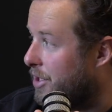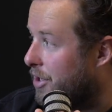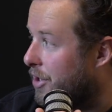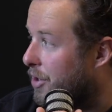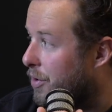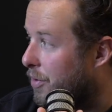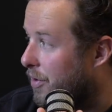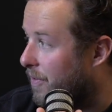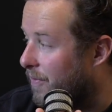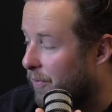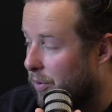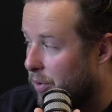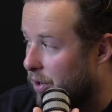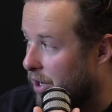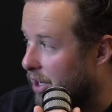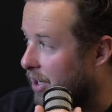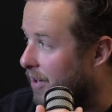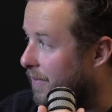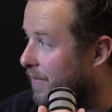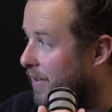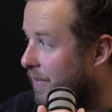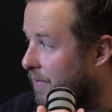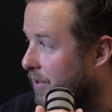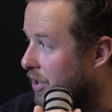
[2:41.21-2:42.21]
that are doing 40
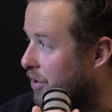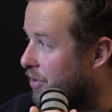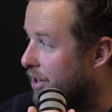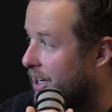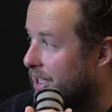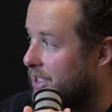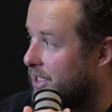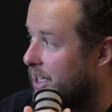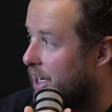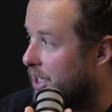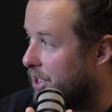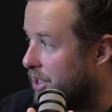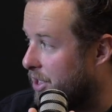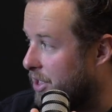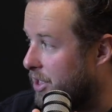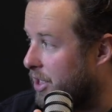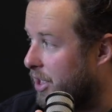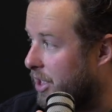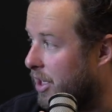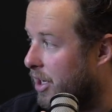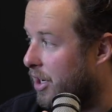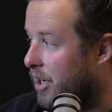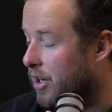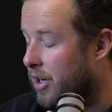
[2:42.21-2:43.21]
and 50 transactions a
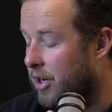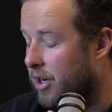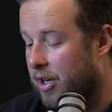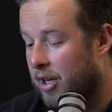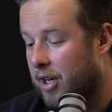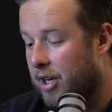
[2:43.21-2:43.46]
year.